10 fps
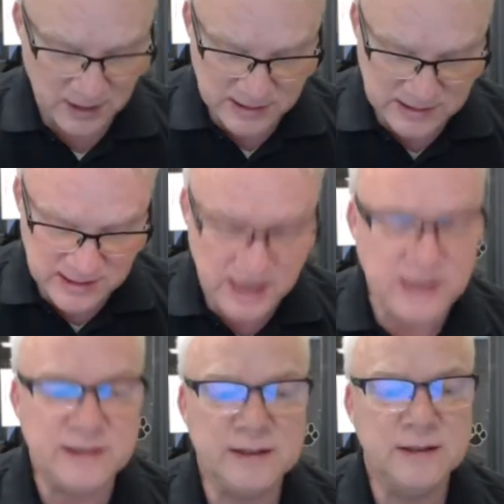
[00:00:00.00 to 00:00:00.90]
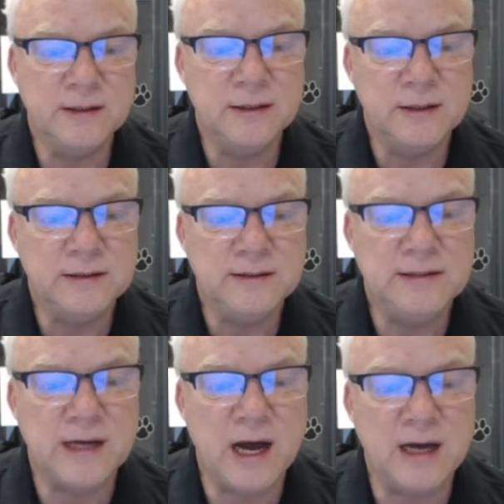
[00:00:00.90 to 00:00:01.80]
date
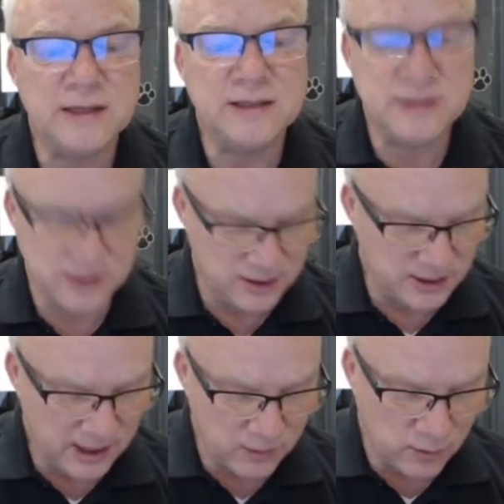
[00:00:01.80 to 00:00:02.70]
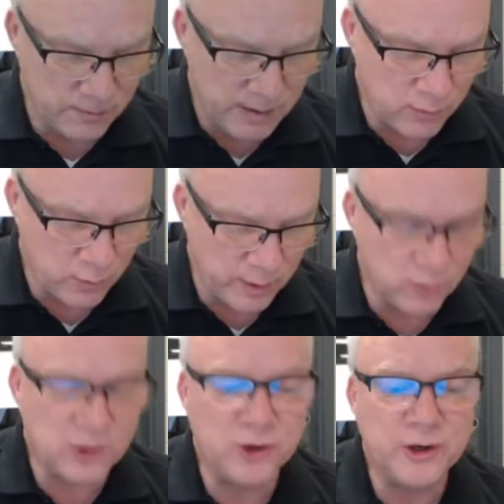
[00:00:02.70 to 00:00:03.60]
dot, and remember we
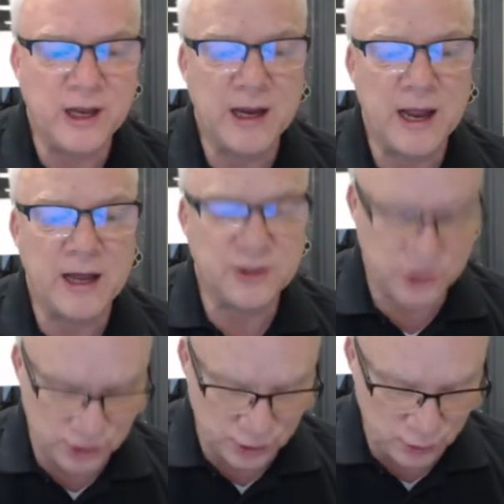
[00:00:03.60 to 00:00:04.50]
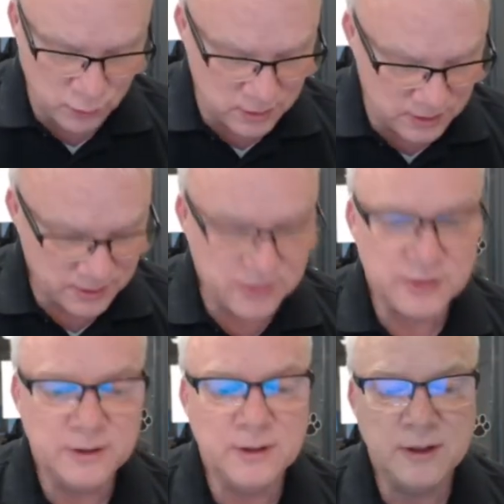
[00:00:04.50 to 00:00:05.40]
were looking at to
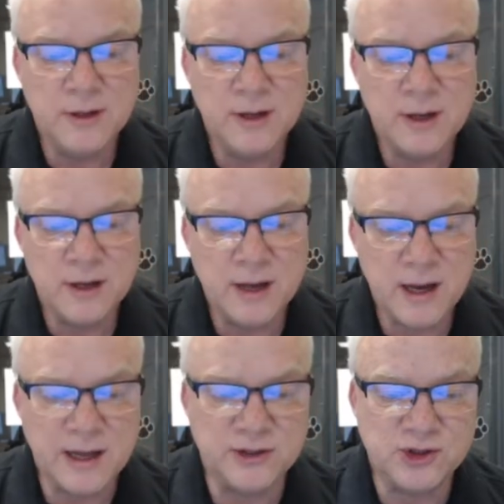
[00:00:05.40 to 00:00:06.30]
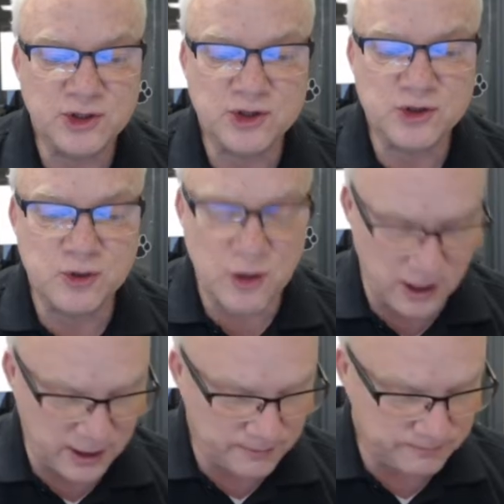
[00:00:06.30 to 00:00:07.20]
and
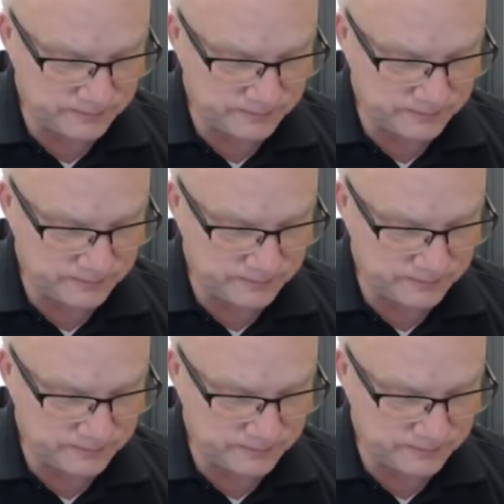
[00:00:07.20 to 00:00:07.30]
string,